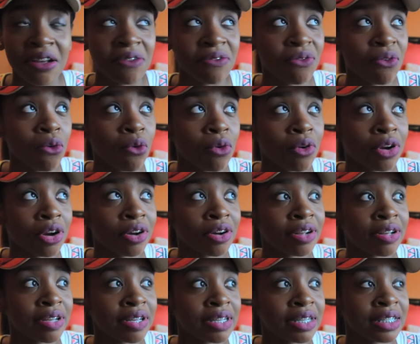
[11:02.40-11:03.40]

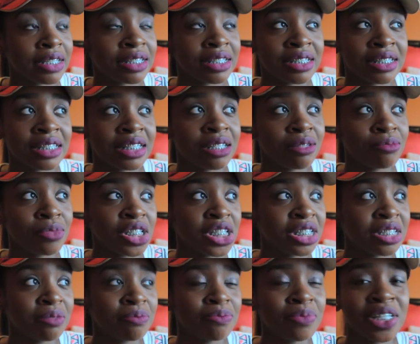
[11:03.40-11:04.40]
for him
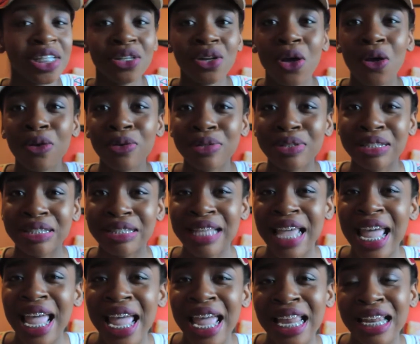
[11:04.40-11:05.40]
just being all
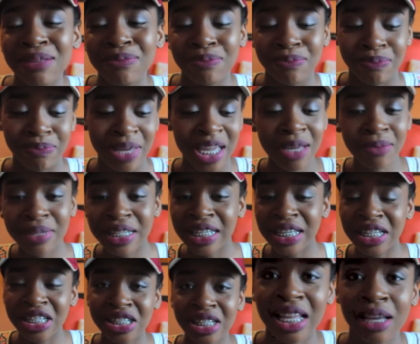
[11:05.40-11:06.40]
sad and
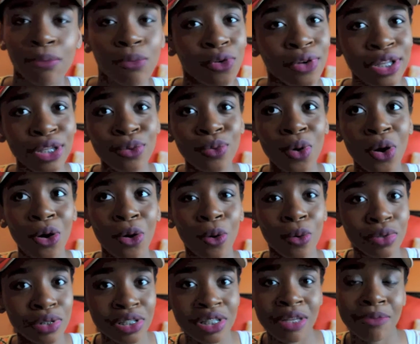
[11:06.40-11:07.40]
babyish. Like, boy, you are
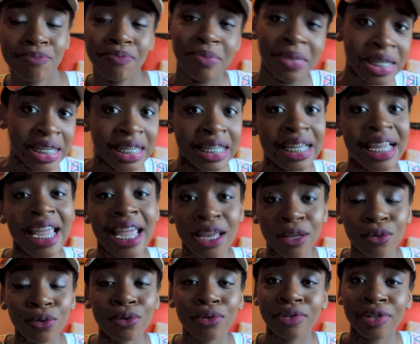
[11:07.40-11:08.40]
older than me.
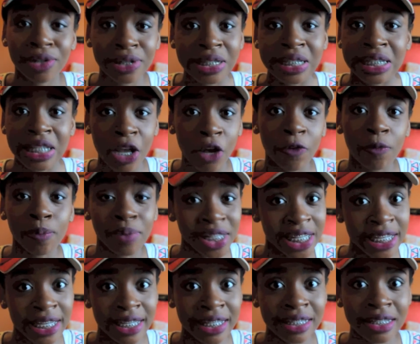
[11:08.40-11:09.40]
Handle yourself,
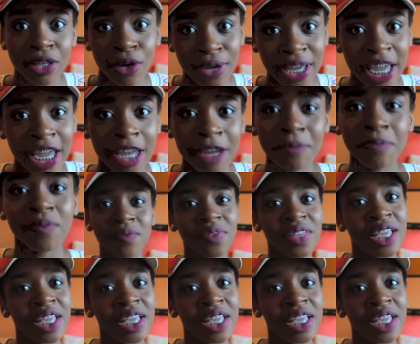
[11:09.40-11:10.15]
please, okay?